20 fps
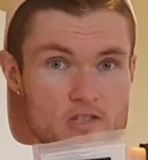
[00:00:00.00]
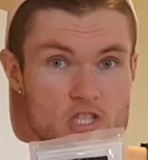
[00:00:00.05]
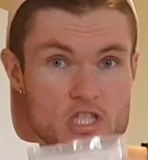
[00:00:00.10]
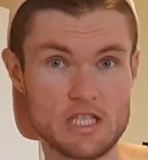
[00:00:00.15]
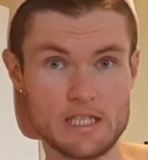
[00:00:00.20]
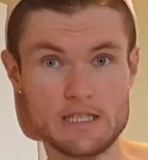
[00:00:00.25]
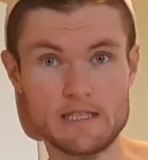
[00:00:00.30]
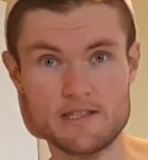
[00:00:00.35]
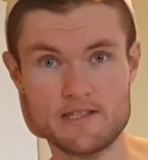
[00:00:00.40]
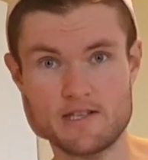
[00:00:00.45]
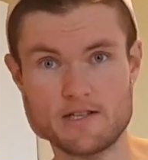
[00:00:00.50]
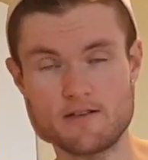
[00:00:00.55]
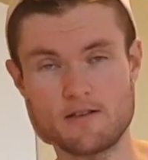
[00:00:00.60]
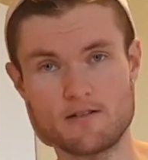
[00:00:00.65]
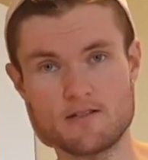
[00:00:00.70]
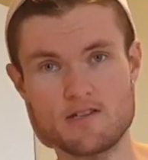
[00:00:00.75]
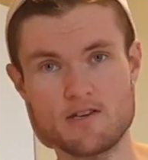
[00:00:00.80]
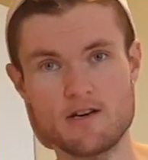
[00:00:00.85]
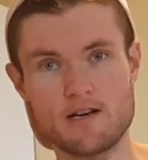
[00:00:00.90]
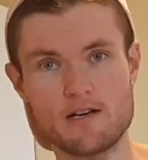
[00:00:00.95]
gelatin
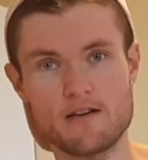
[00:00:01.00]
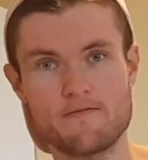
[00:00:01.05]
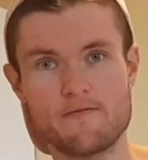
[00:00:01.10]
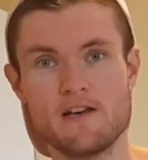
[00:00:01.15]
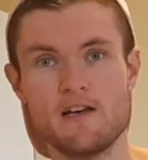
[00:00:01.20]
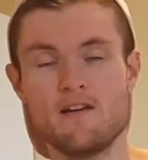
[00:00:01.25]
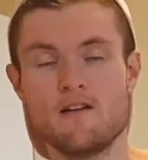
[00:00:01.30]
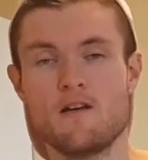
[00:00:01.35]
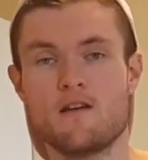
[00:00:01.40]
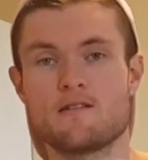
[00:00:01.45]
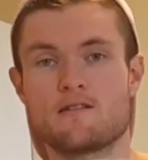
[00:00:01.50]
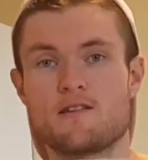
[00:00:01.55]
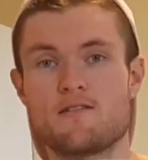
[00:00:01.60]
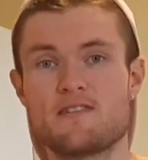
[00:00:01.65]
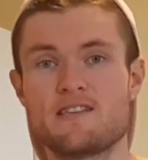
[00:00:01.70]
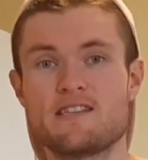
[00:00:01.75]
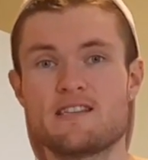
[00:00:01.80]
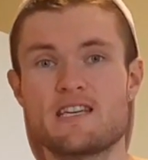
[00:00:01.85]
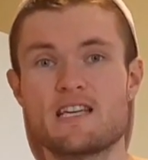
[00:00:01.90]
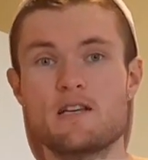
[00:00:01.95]
alternative. So
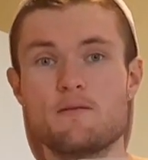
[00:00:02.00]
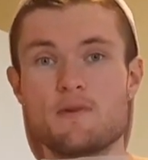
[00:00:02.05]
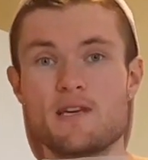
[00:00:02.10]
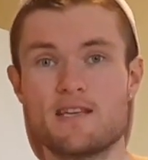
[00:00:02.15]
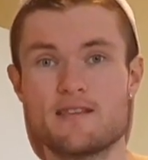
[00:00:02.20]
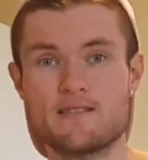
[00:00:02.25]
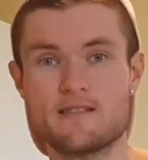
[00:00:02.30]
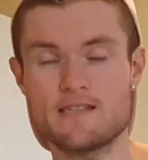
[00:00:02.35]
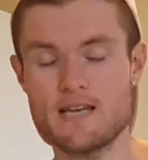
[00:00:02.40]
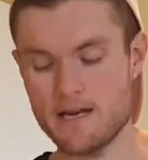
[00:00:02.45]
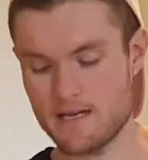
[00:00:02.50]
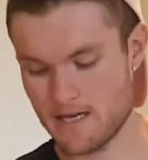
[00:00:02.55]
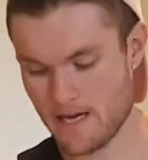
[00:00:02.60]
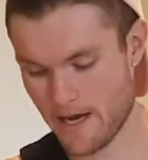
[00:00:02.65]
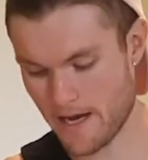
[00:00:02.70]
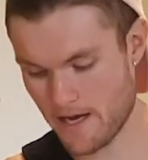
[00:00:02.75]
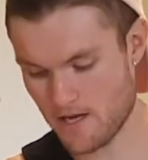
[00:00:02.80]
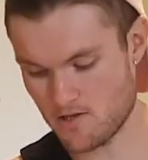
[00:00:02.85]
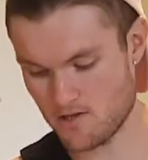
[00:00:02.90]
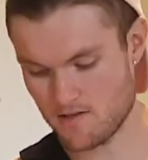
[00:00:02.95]
this is gonna be a setting
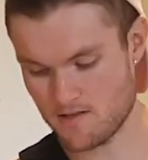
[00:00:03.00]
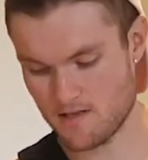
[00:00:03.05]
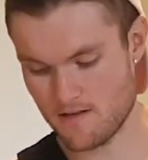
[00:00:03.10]
agent.